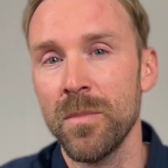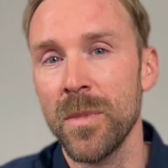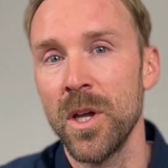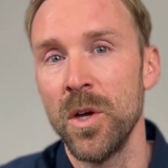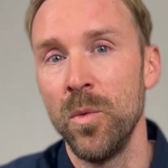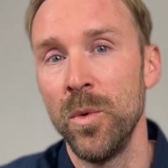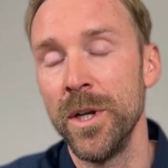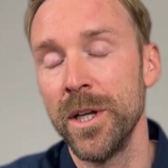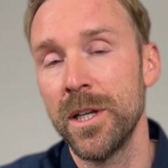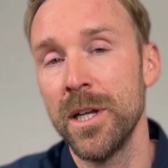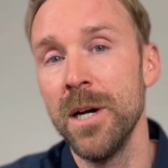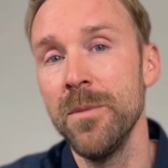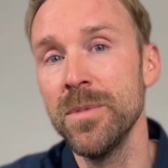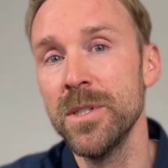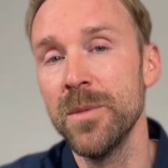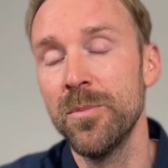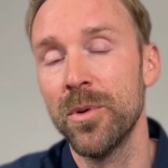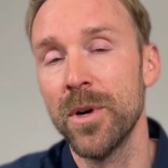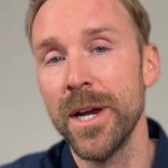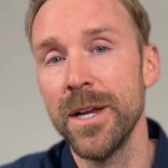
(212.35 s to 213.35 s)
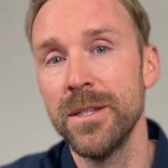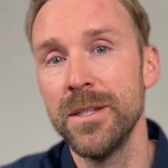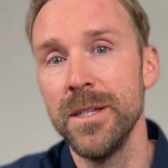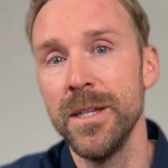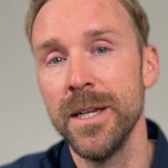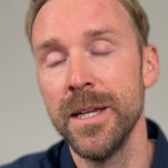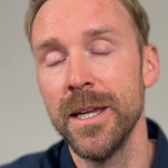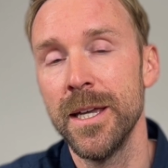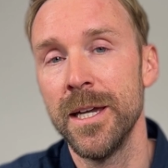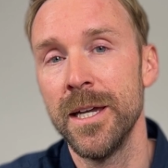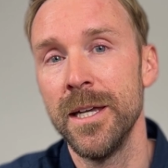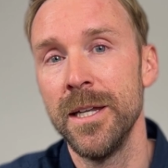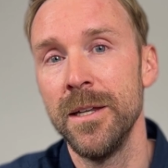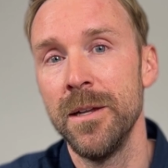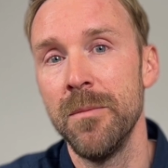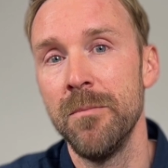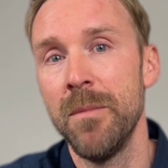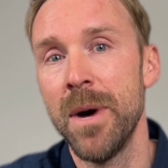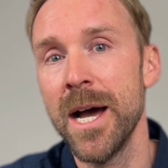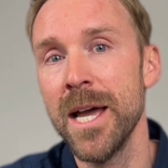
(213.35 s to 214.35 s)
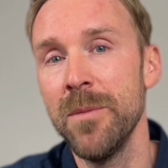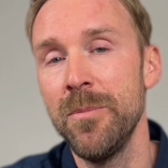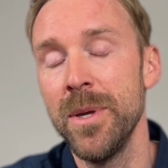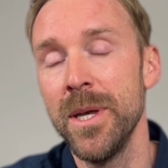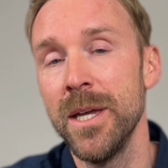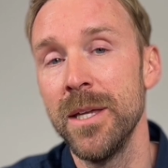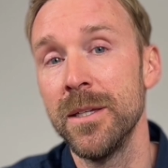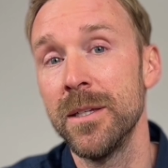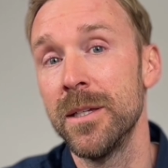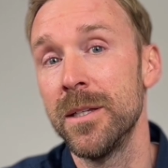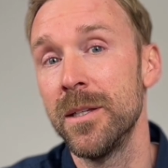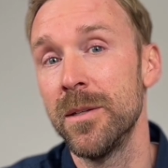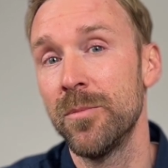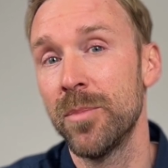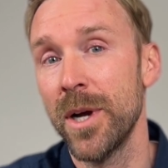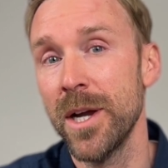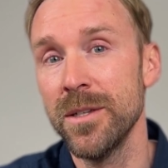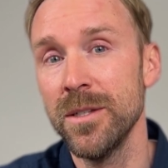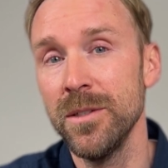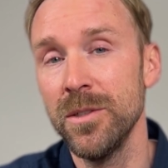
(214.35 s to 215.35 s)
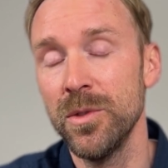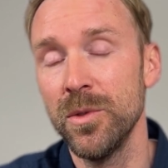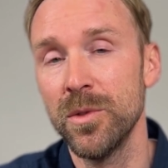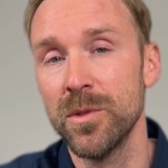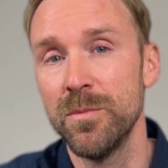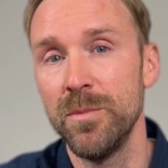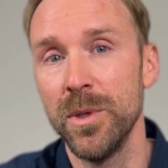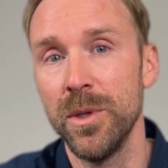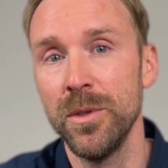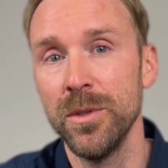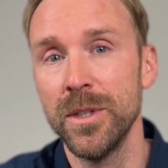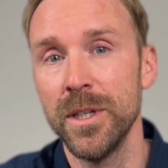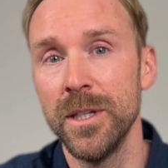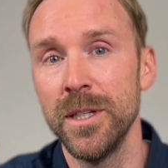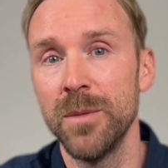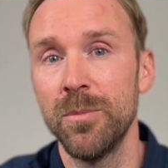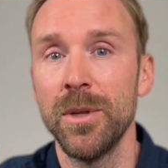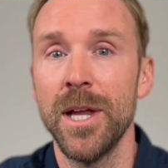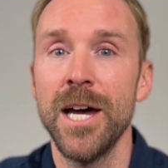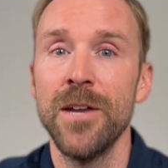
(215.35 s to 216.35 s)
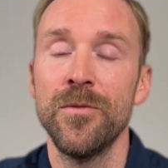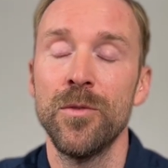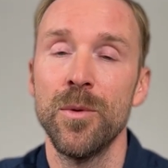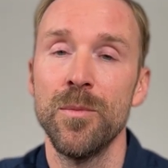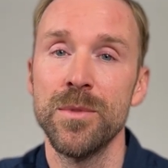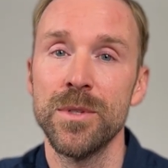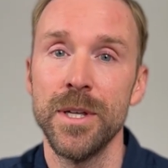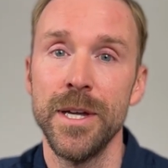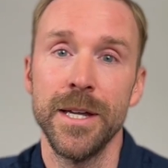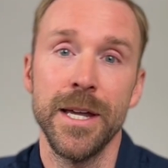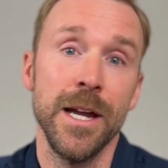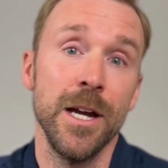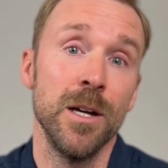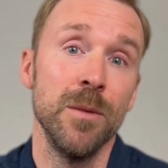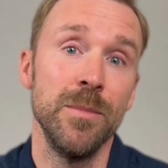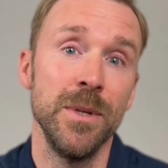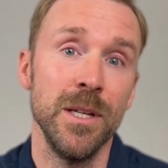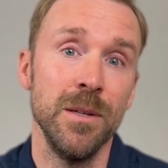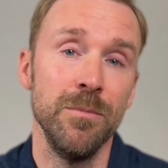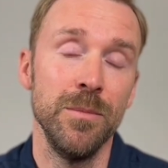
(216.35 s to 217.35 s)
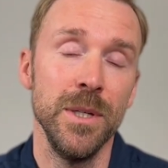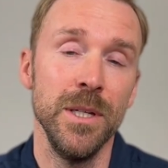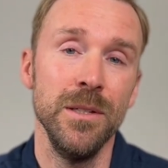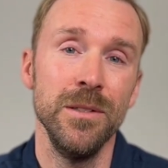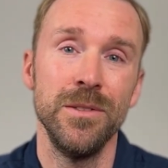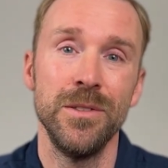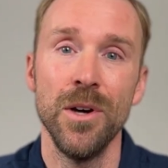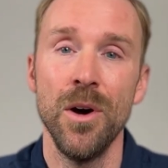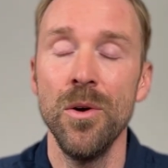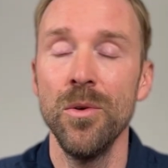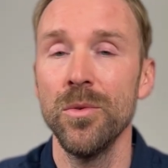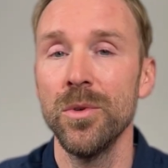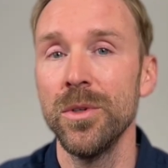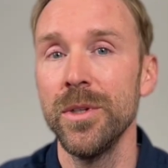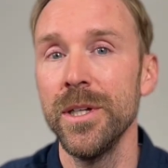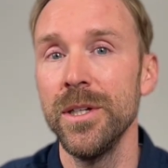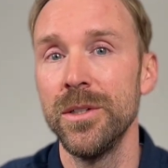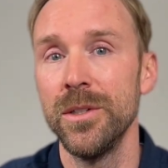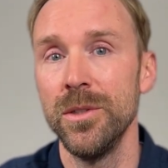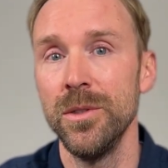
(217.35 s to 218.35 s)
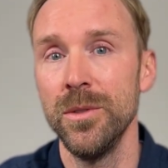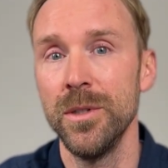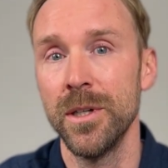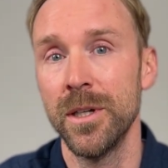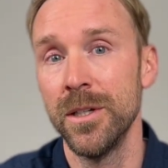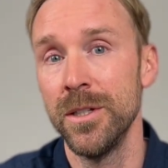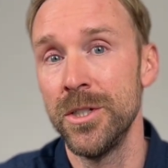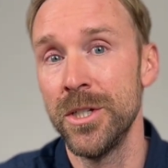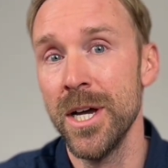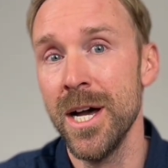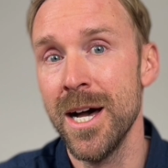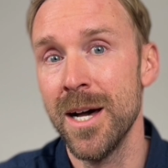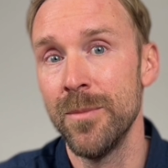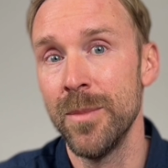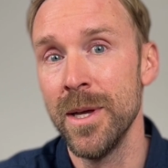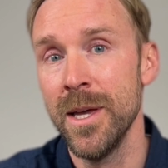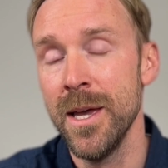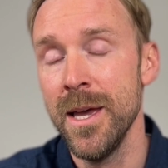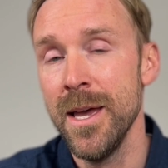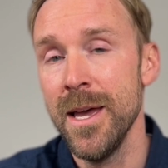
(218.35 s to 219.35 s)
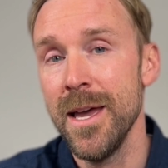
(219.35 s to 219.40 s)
When it comes to pricing, in my opinion, pricing tools built into platforms like Airbnb don't really do a good job.